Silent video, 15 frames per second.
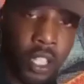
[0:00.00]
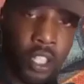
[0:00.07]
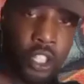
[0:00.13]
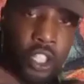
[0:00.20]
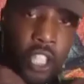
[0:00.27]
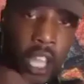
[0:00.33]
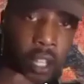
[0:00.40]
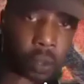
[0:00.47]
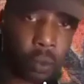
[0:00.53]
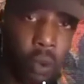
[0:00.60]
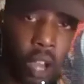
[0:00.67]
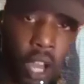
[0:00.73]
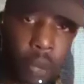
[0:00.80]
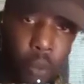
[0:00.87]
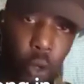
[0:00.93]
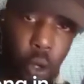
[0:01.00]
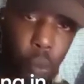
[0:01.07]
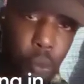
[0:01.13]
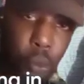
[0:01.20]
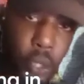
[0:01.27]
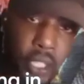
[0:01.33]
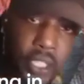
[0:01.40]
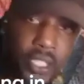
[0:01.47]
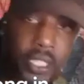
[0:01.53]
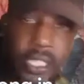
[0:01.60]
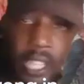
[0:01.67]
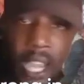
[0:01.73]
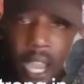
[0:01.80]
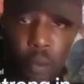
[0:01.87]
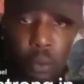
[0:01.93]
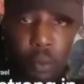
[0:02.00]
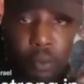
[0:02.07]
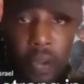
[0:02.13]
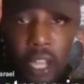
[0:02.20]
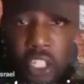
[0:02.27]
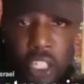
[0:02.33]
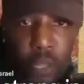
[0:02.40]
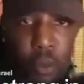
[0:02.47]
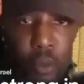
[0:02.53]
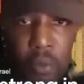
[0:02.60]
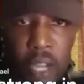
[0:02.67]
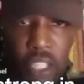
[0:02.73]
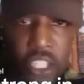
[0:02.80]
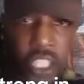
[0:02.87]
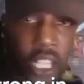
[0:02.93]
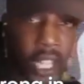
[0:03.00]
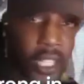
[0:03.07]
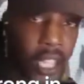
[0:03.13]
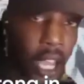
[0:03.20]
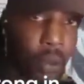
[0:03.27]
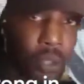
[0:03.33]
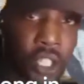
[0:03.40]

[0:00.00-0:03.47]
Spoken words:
Shalom. All praises to Yahweh by Shema Mashiach Yahweh